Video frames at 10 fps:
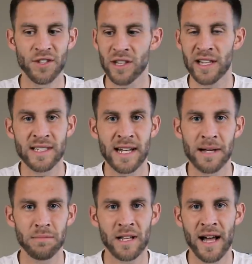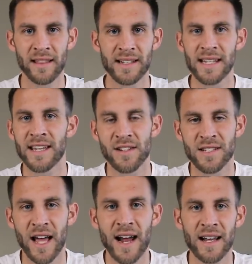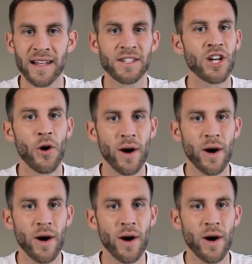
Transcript: just listening blindly to either side, I like to go